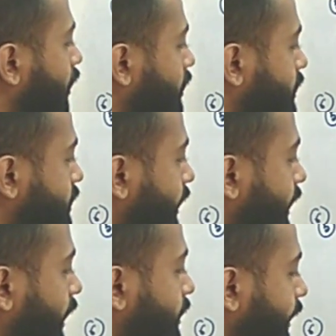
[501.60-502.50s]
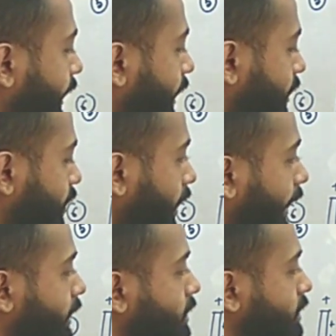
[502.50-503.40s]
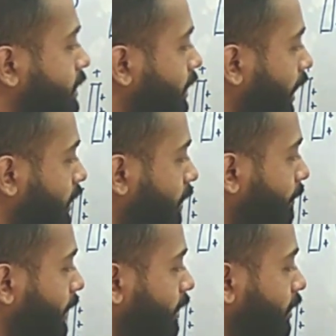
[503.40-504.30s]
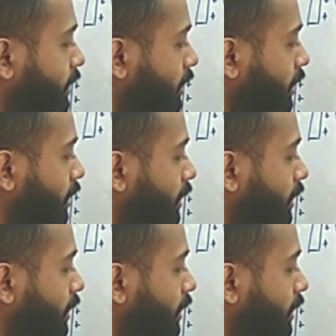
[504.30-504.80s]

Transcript: This is conductor A here and this is conductor B here.